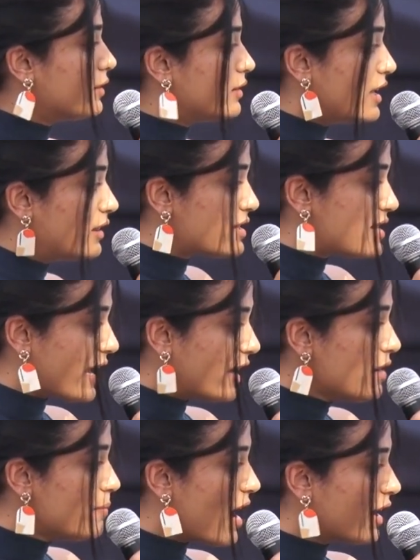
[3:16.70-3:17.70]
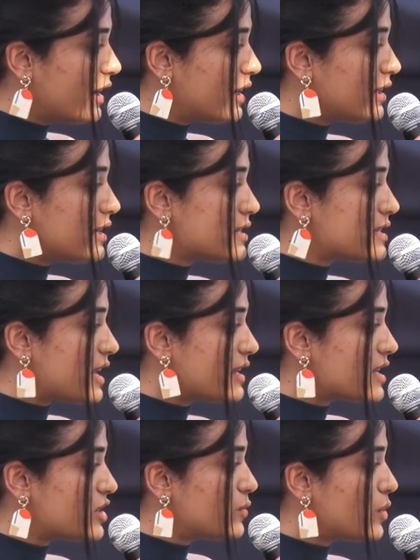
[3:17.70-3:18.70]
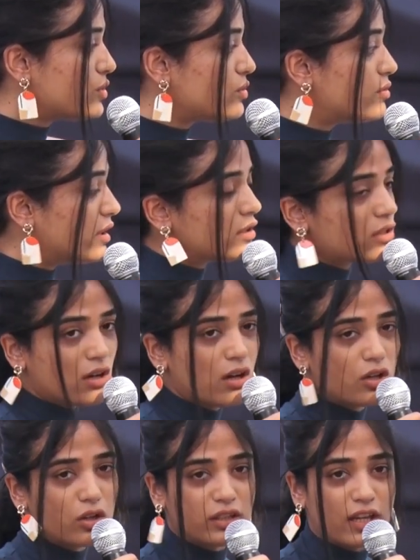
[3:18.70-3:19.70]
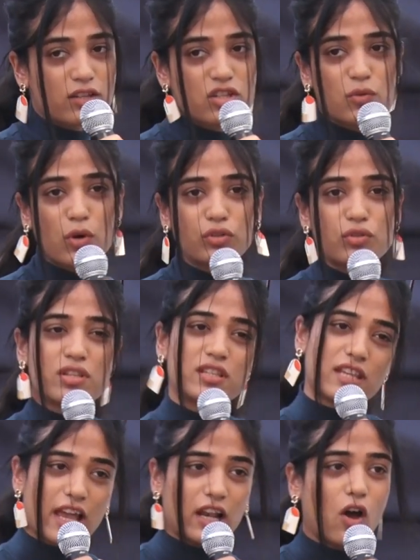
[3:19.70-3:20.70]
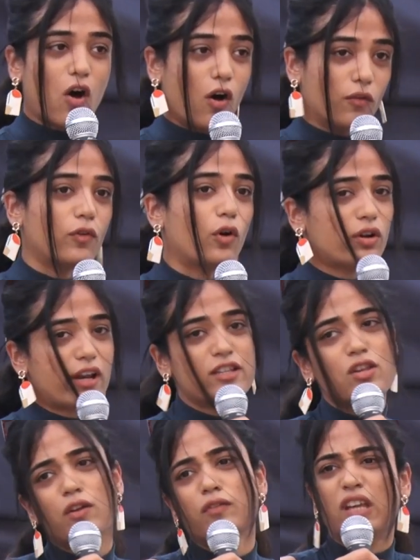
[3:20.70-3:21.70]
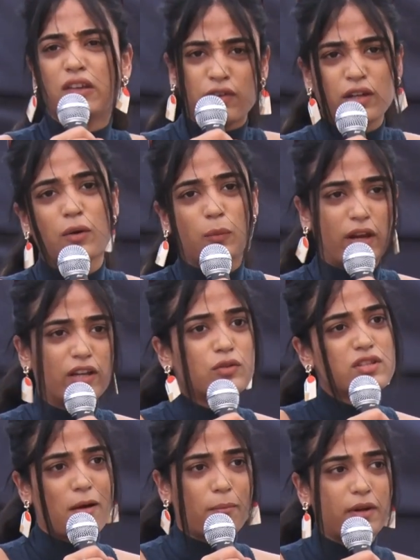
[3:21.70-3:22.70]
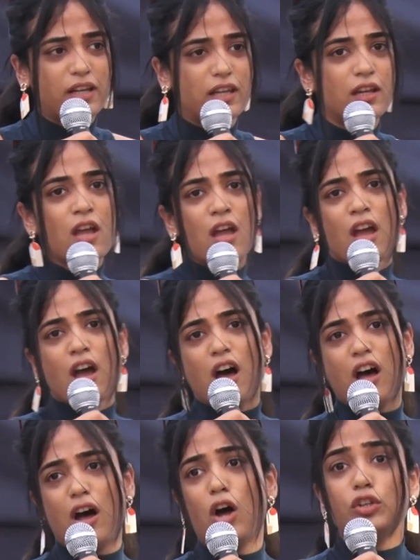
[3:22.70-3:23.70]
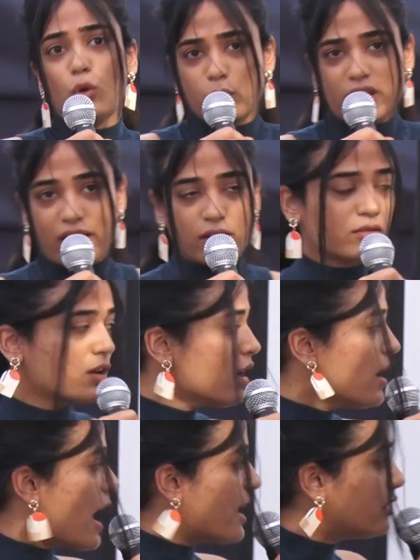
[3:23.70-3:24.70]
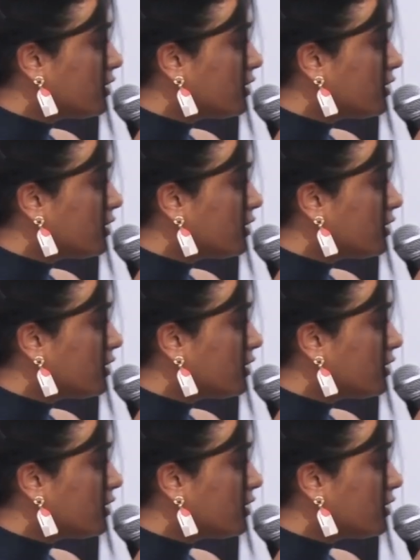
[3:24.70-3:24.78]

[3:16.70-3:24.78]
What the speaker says: Then the second bucket is things that you want to return or things you want to sell off or like sort of give it away to somebody or donate. And the